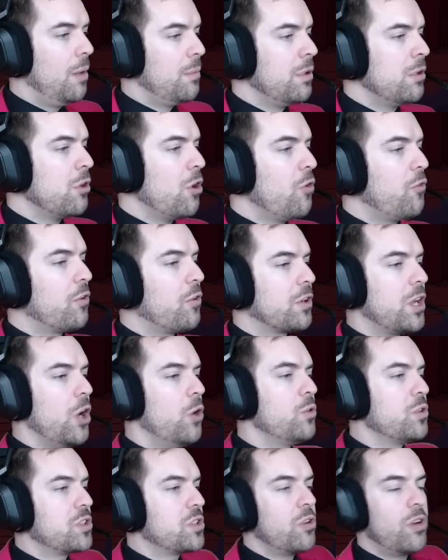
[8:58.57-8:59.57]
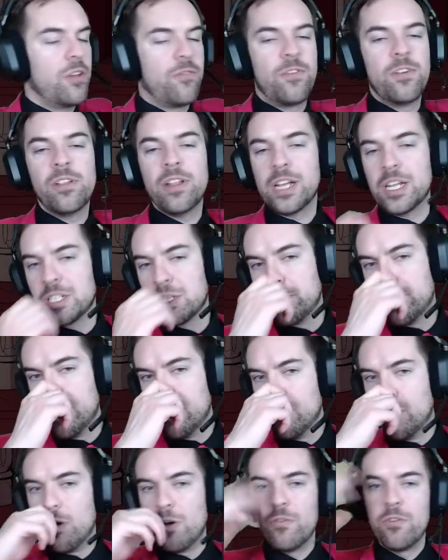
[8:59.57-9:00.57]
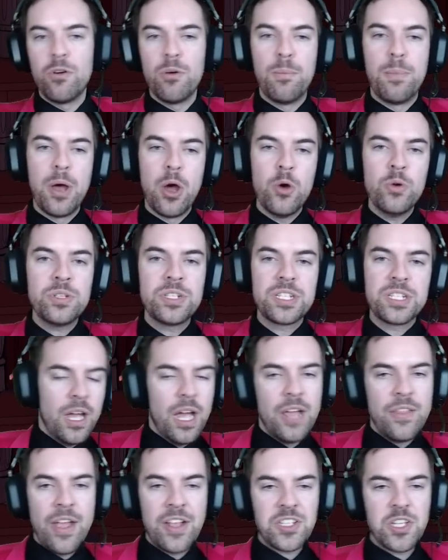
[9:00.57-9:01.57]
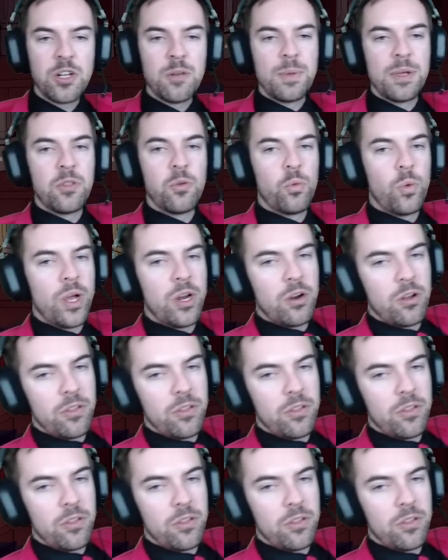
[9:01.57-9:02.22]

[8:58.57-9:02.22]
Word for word: I'm gonna go for coaster. I feel like it's a bit more verbose, and that's gonna be the winner